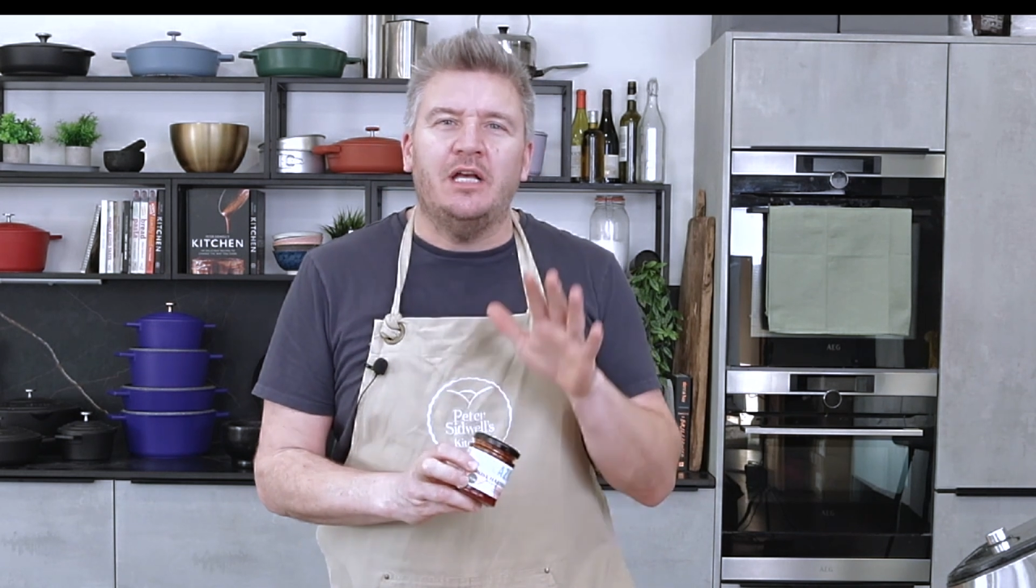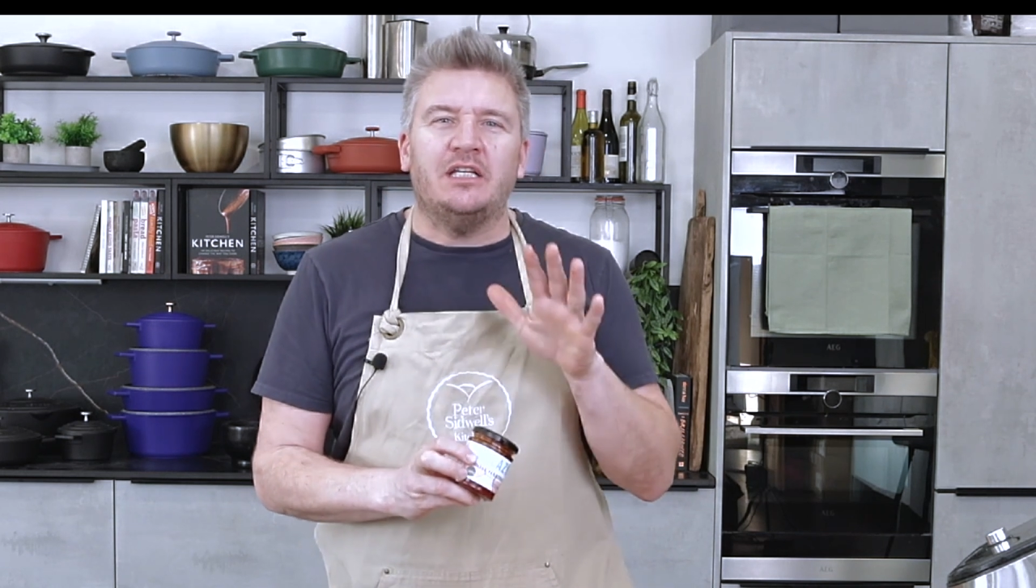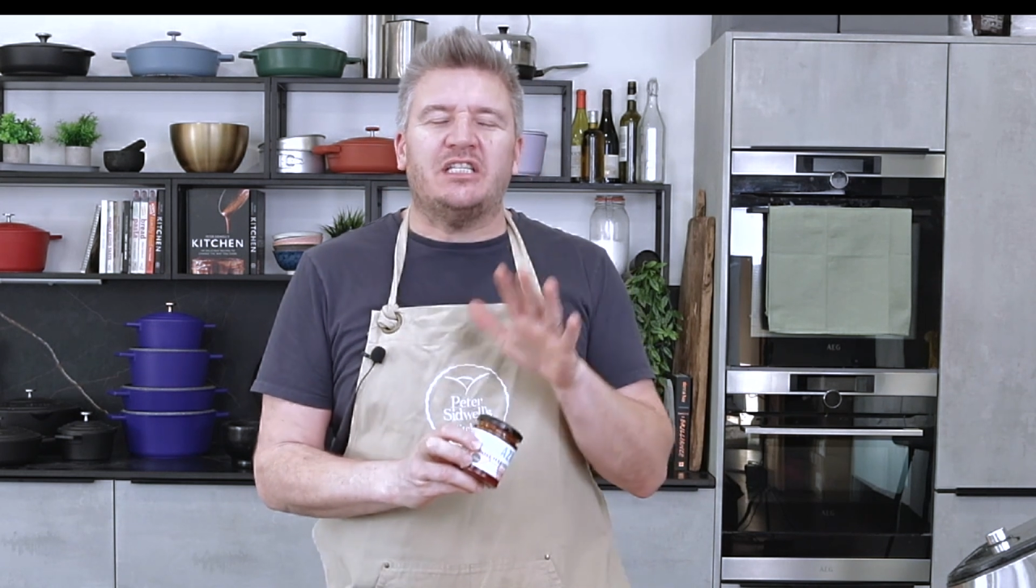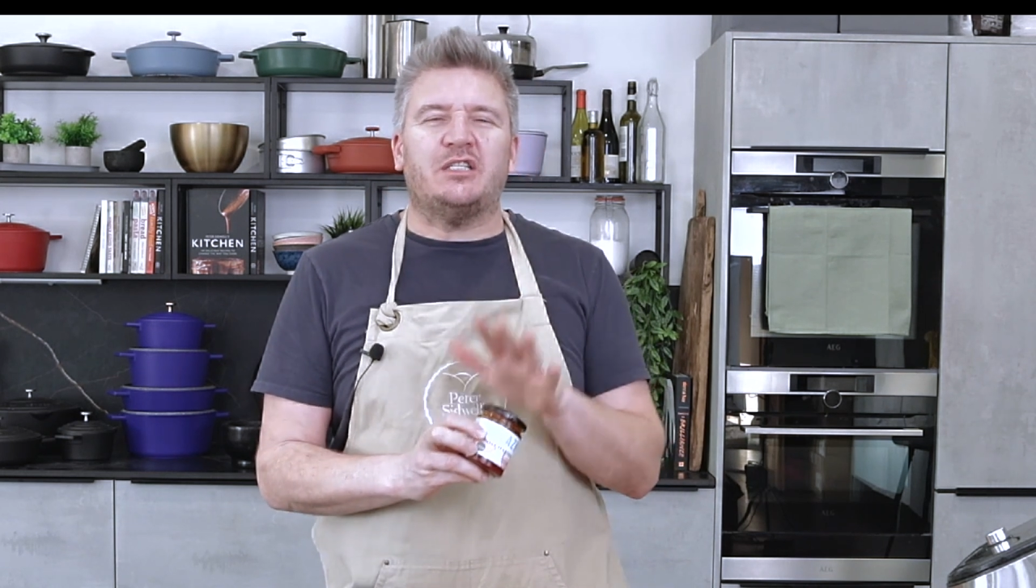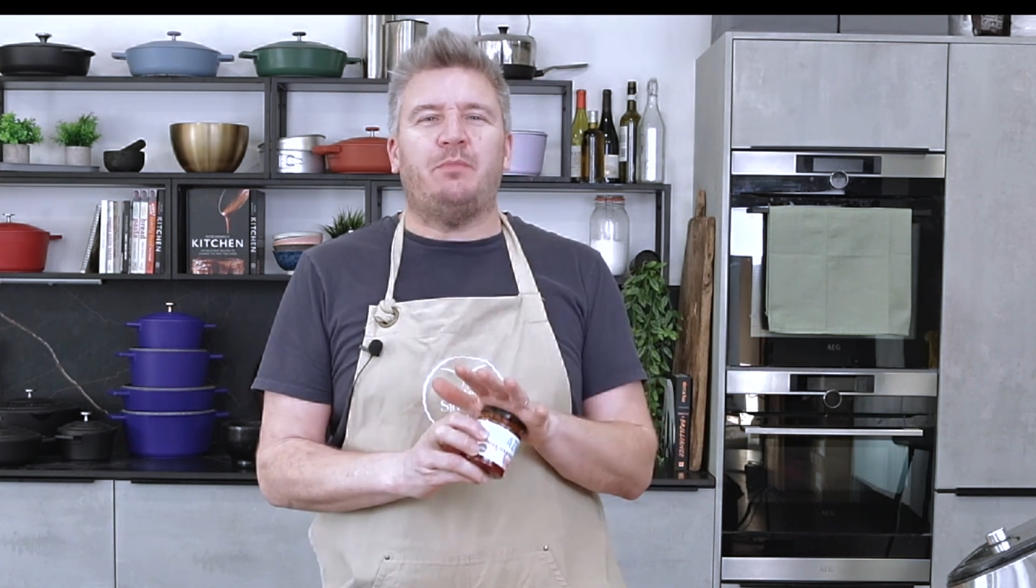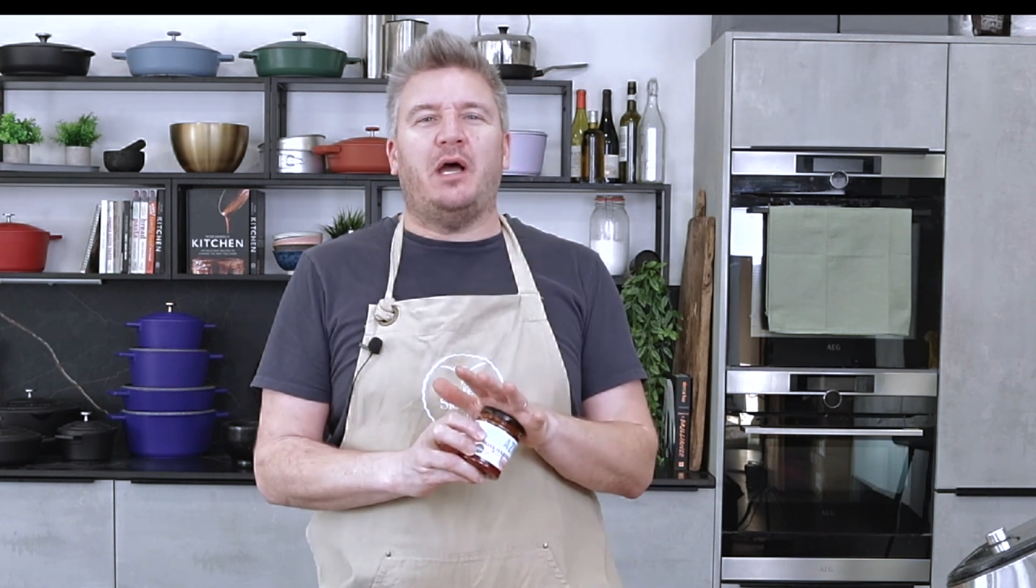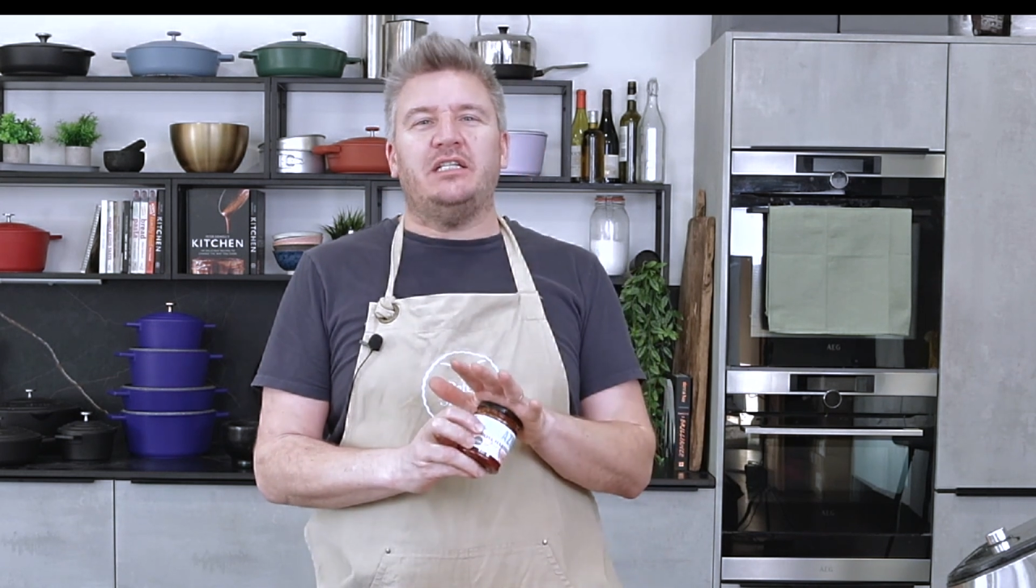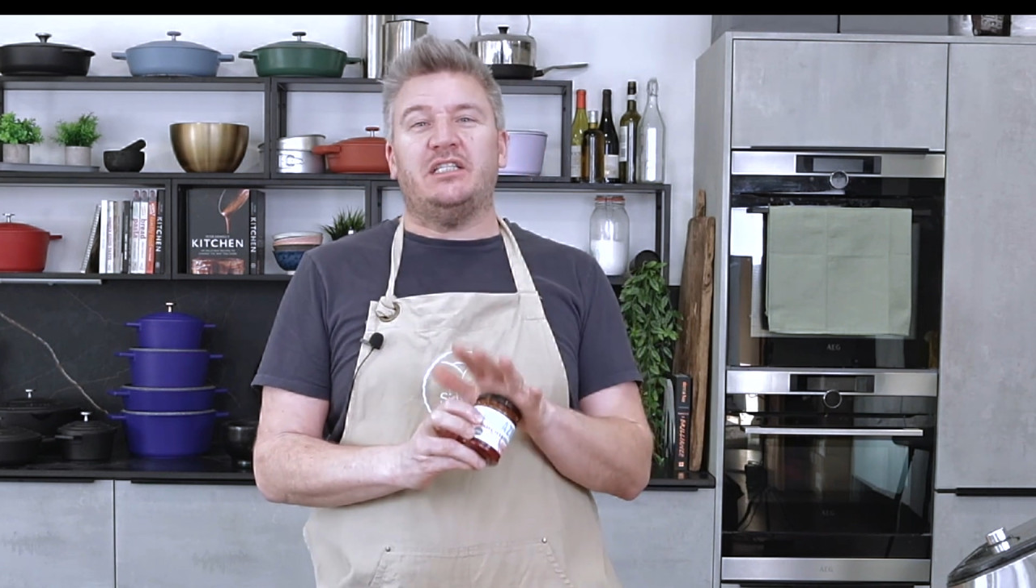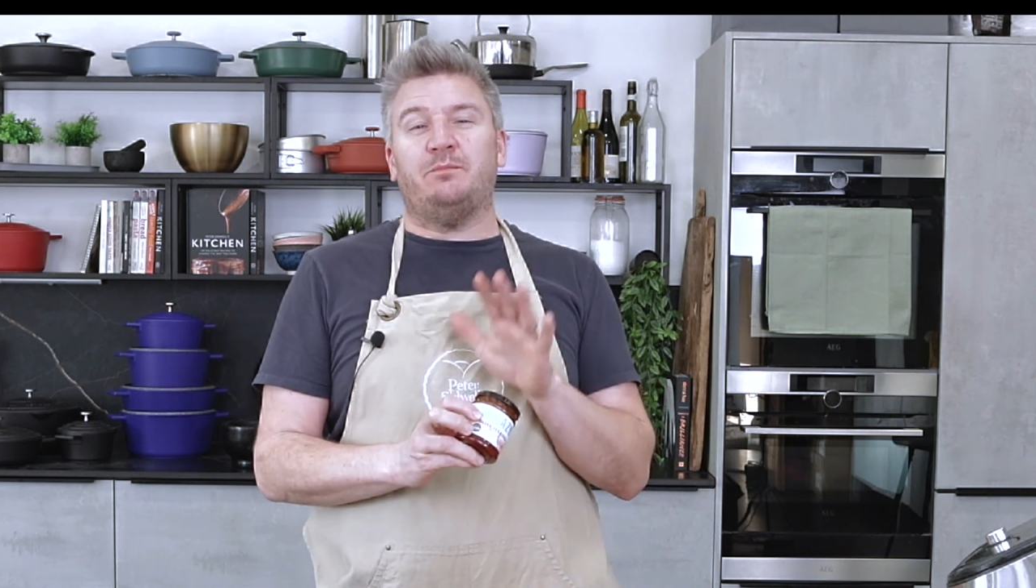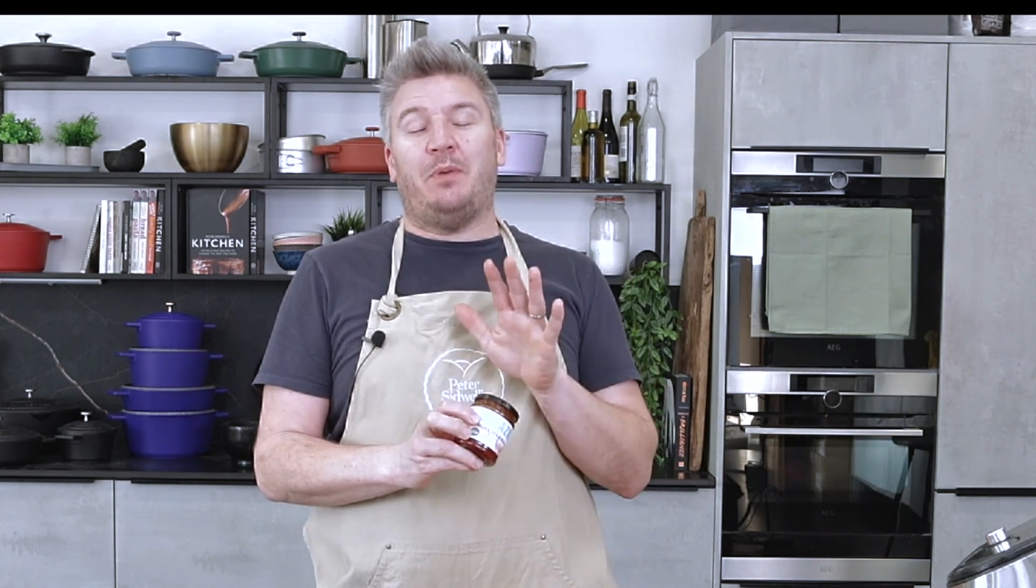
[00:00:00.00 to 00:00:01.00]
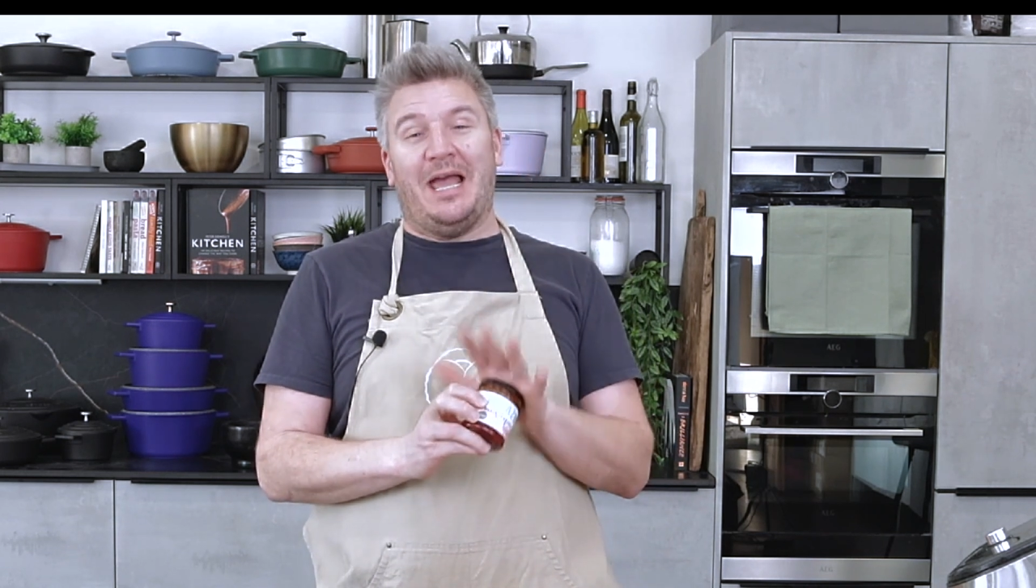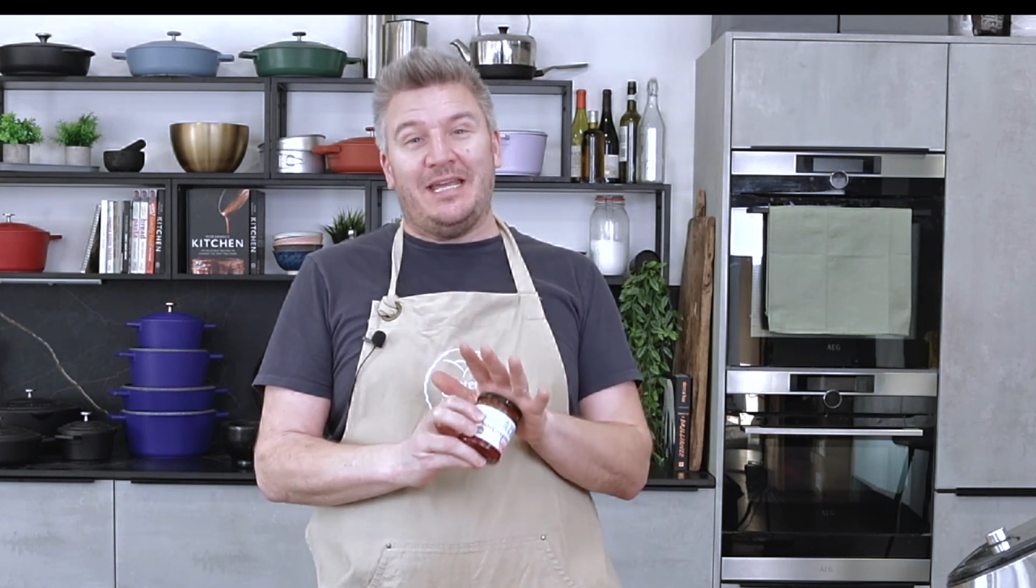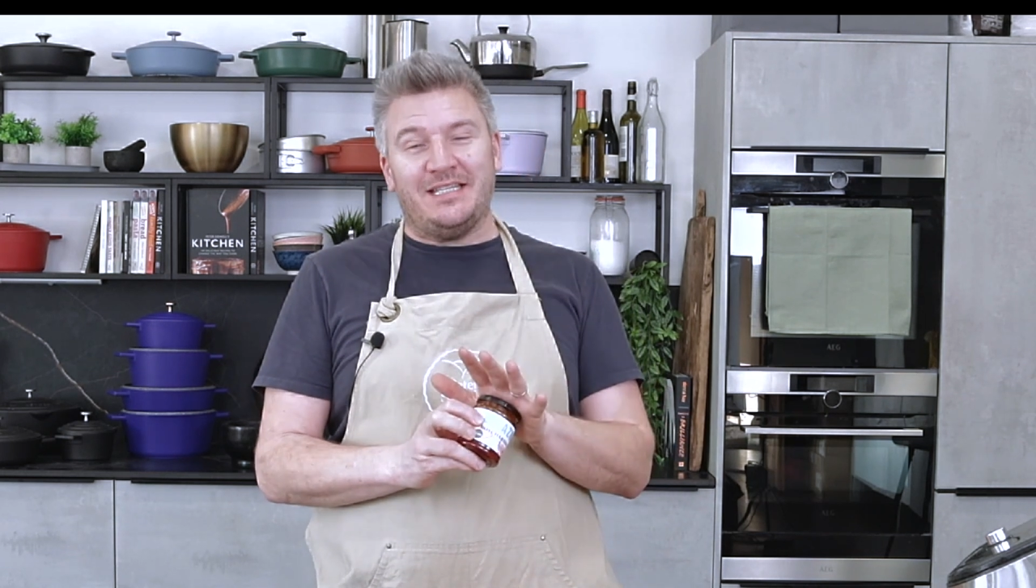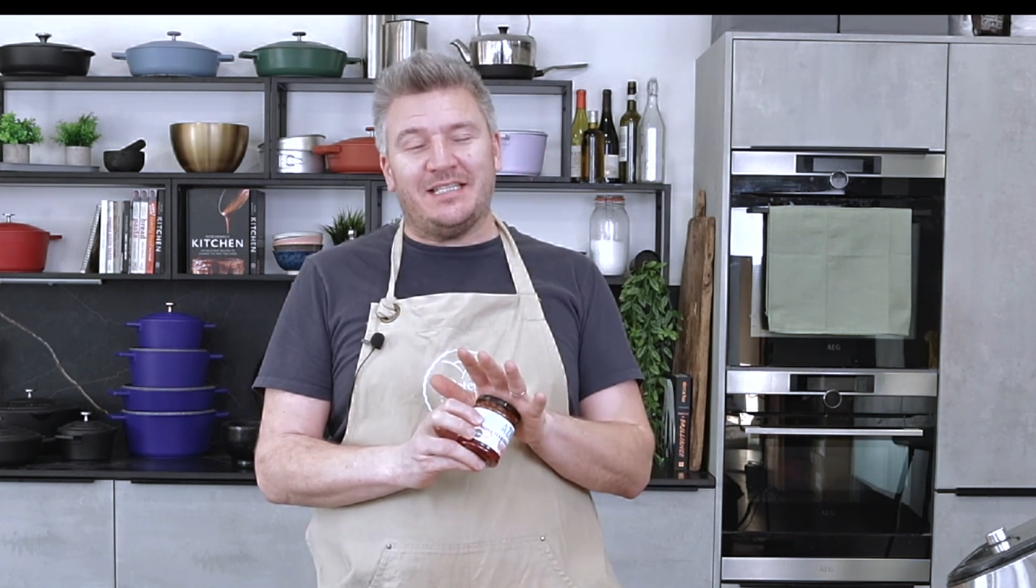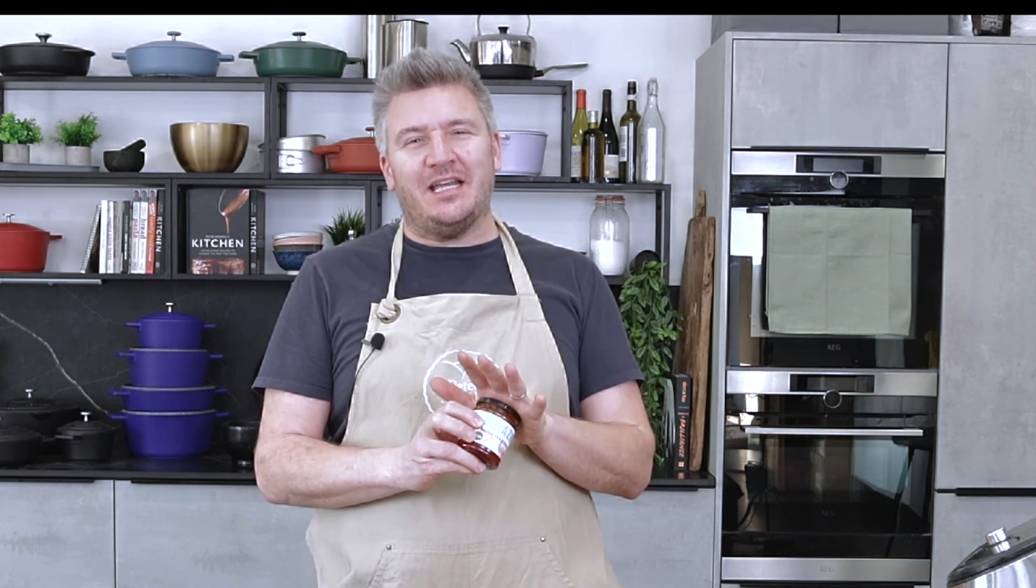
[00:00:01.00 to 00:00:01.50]
spiced
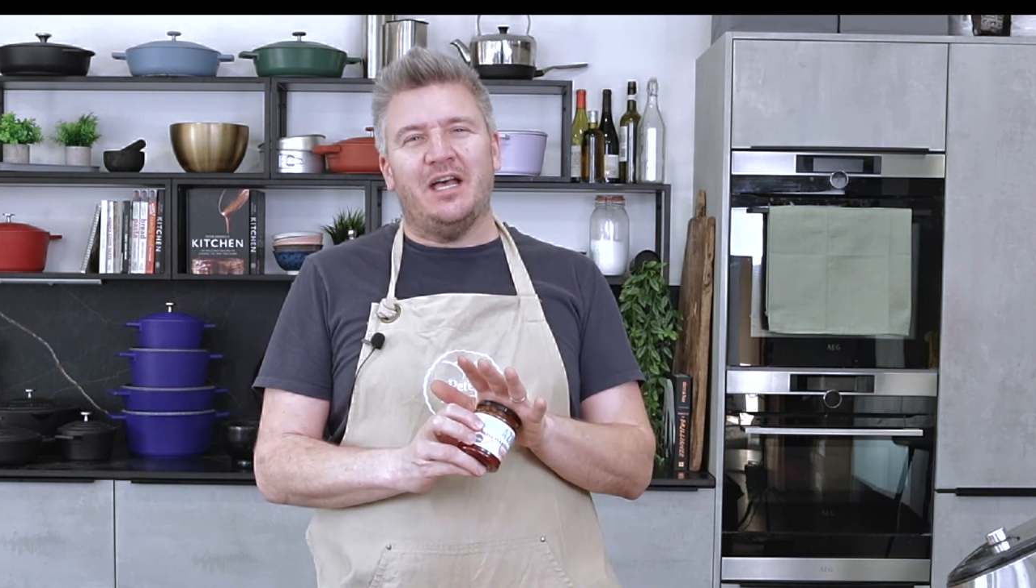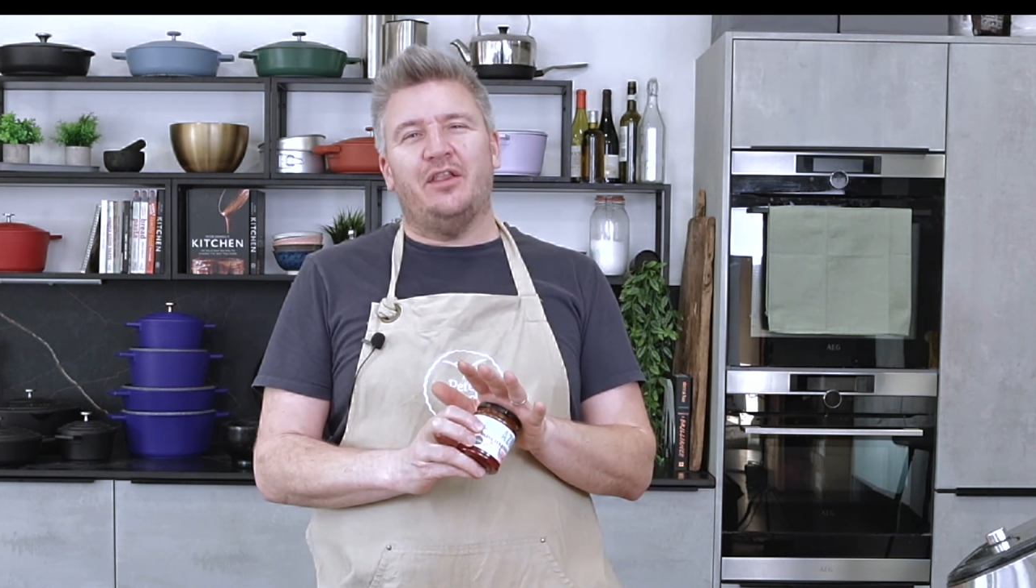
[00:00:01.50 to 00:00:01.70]
paste